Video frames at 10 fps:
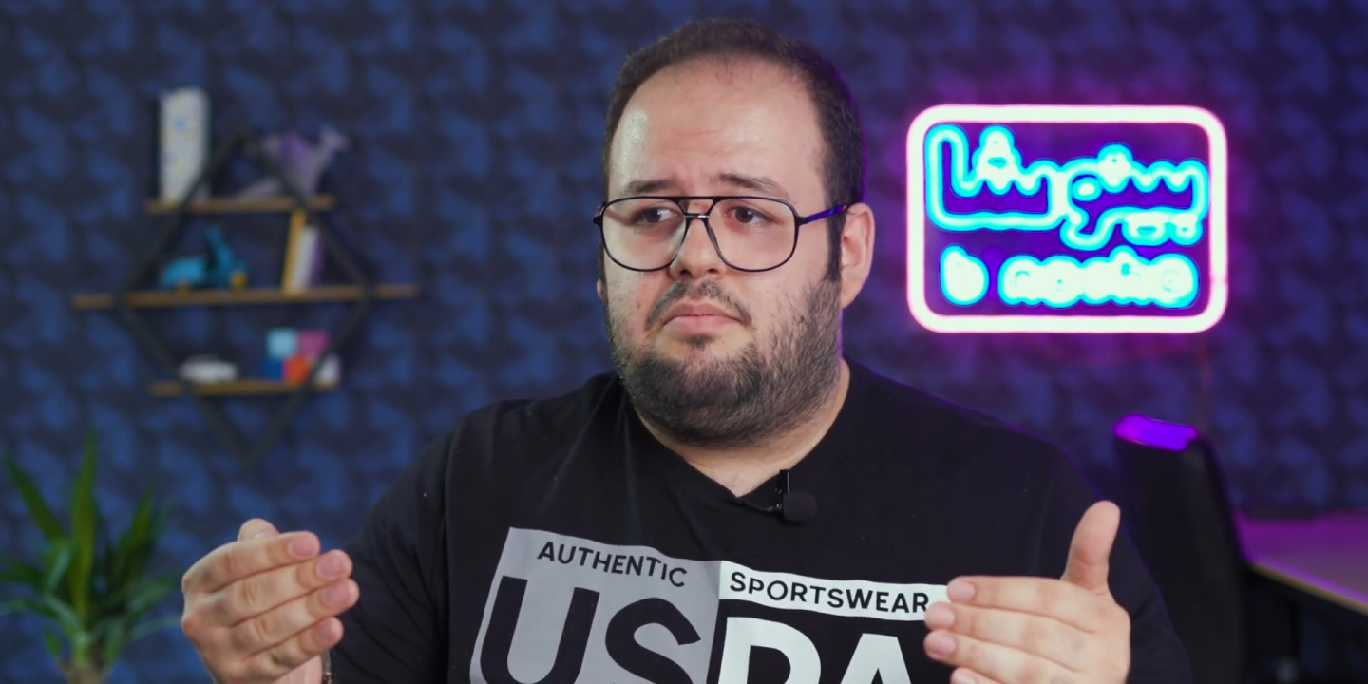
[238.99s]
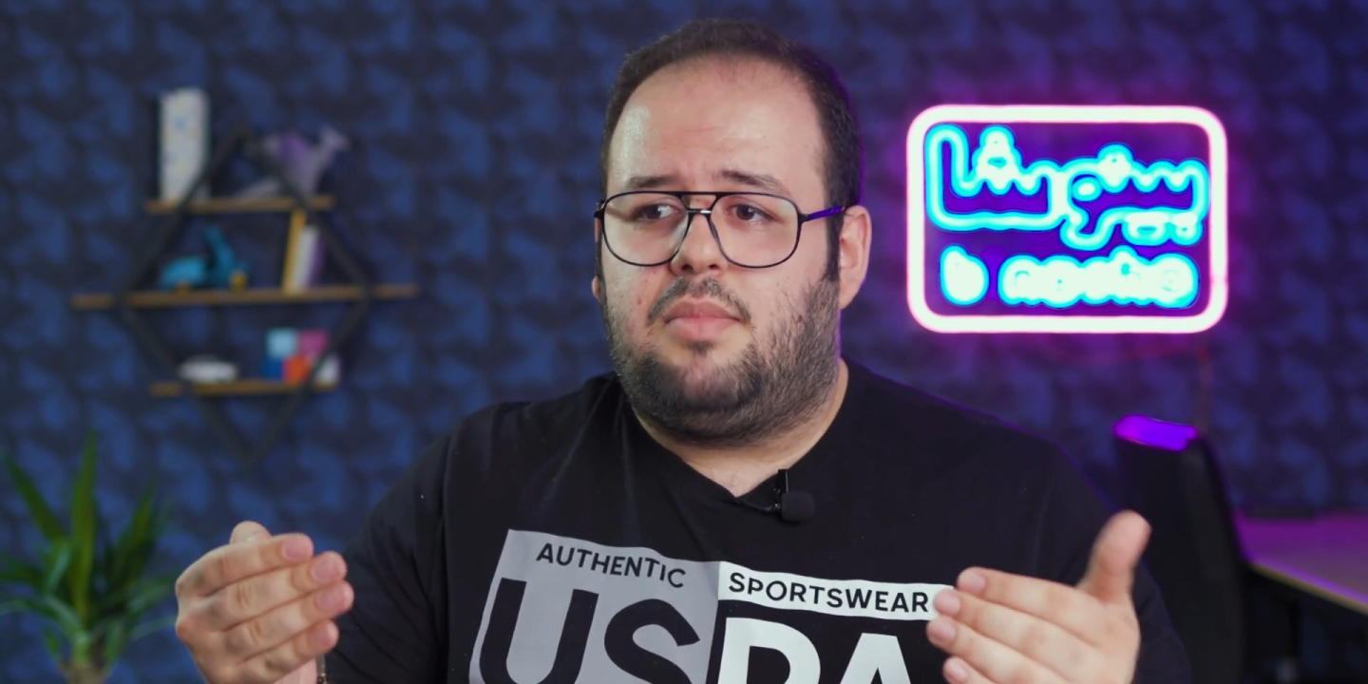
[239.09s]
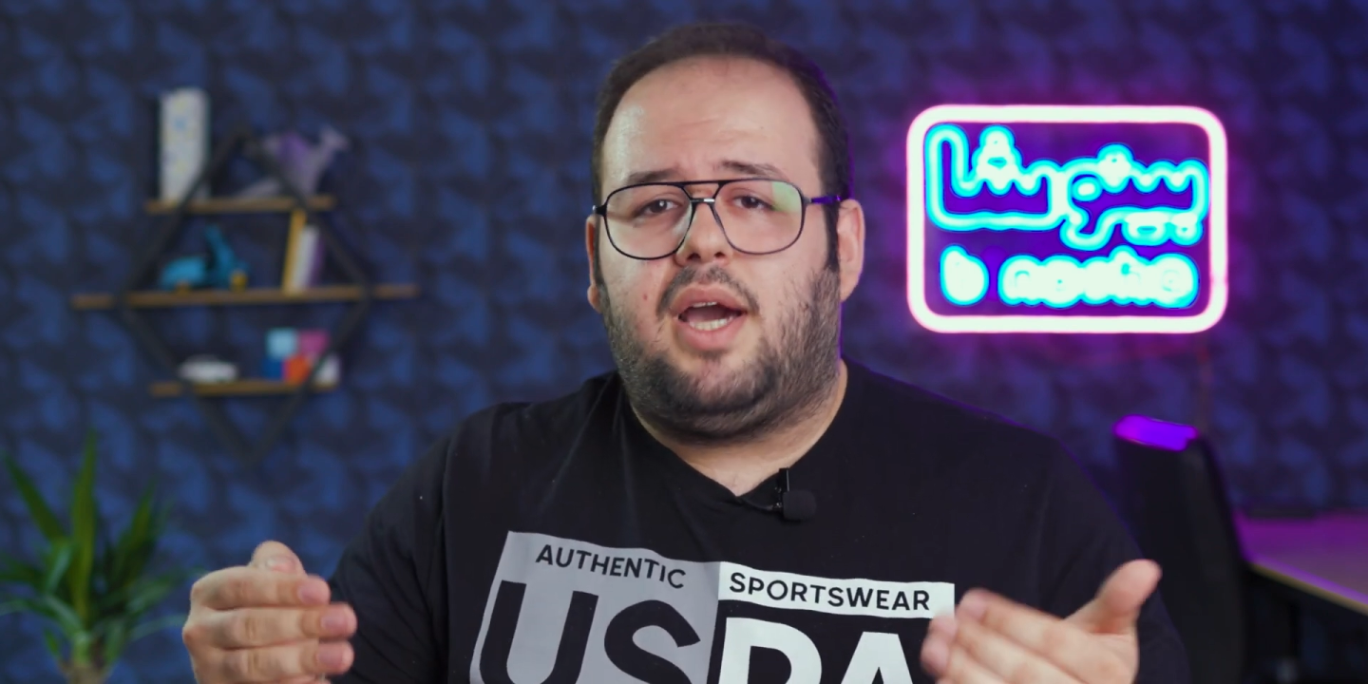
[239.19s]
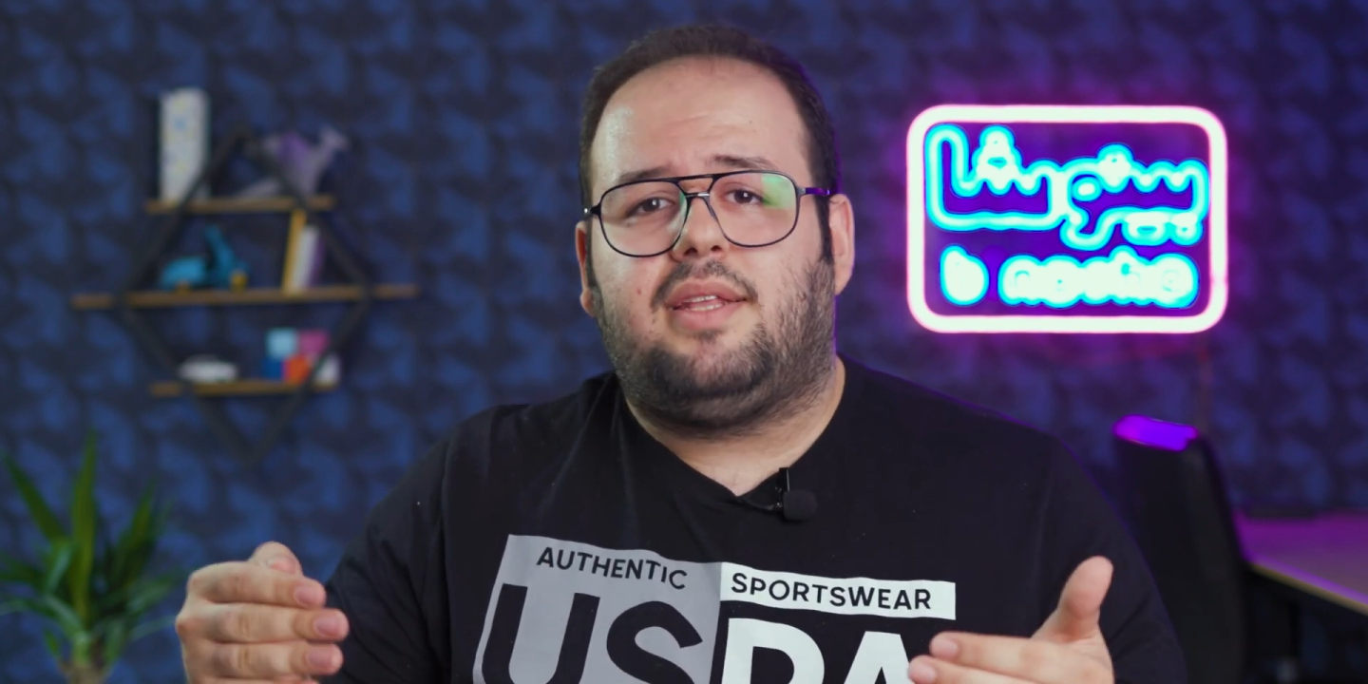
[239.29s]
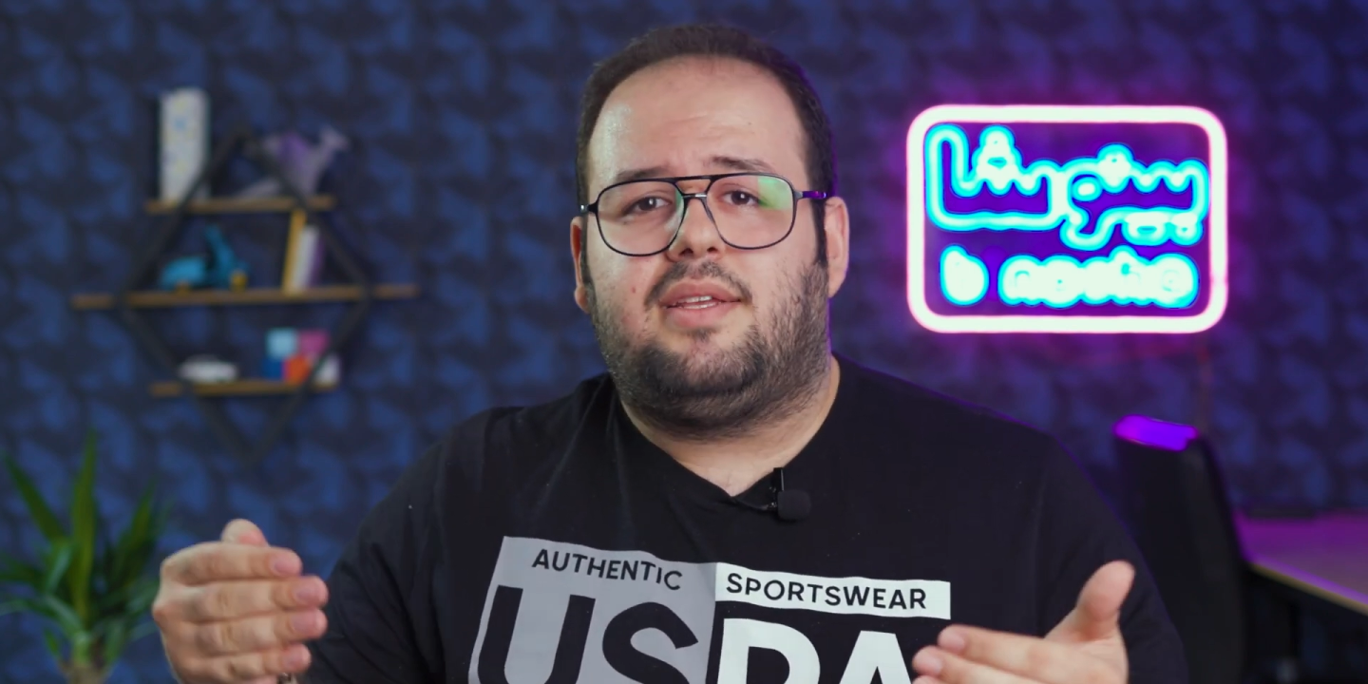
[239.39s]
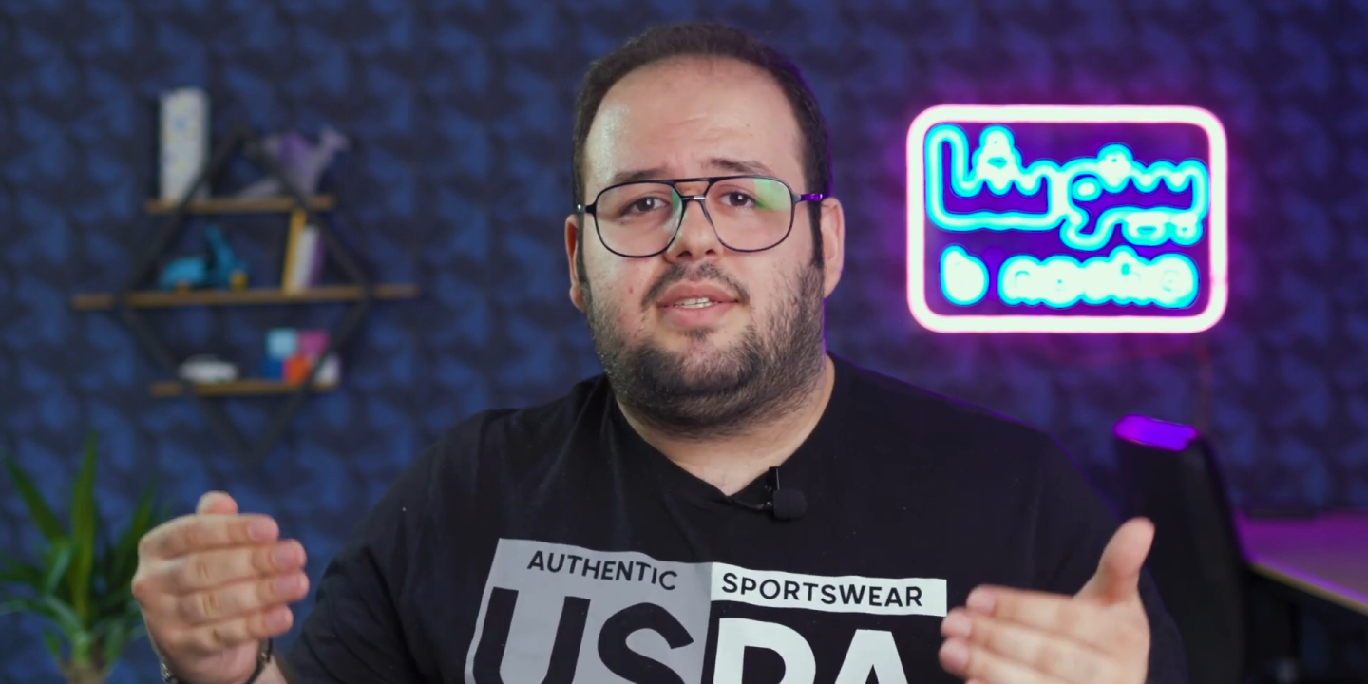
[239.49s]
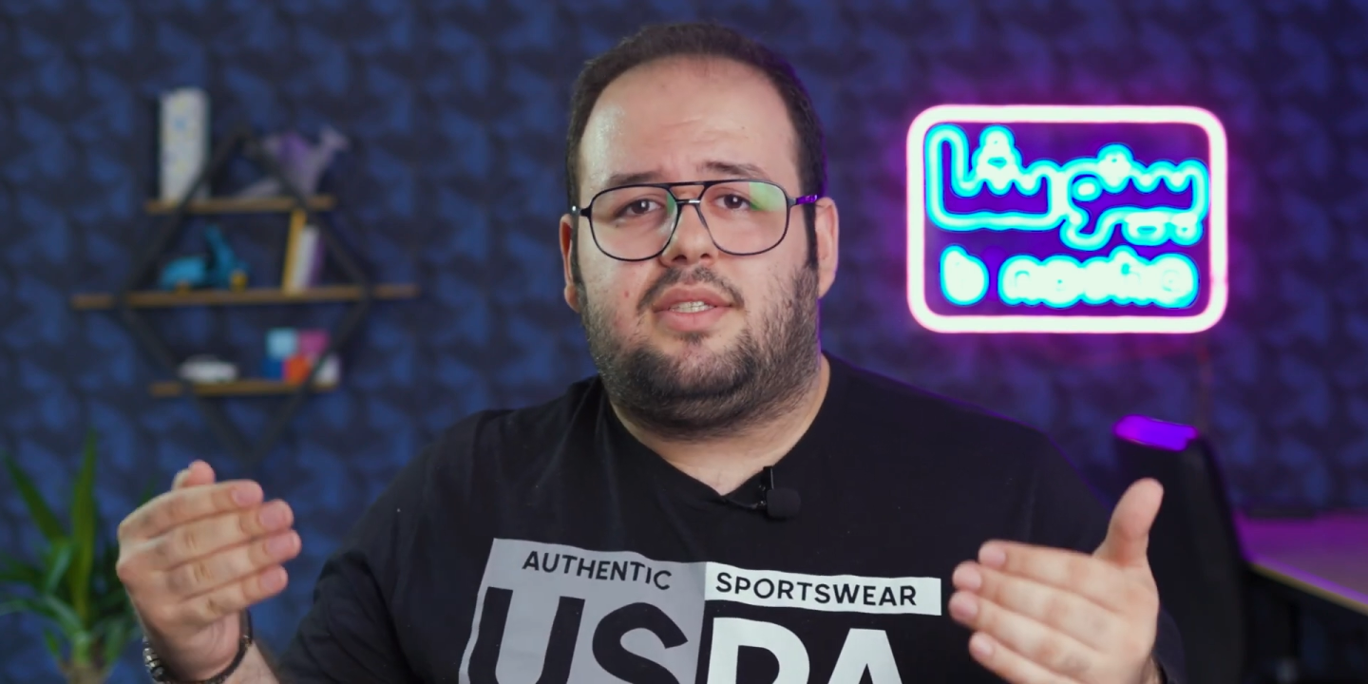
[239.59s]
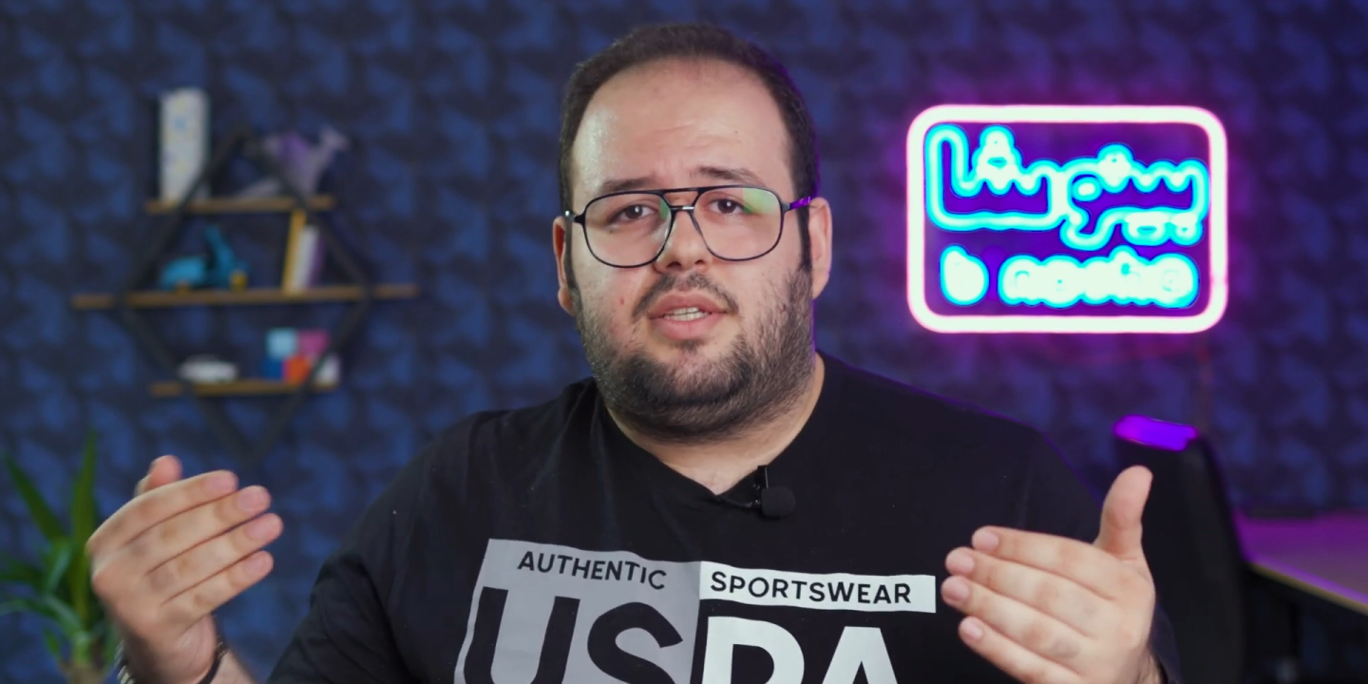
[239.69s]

minus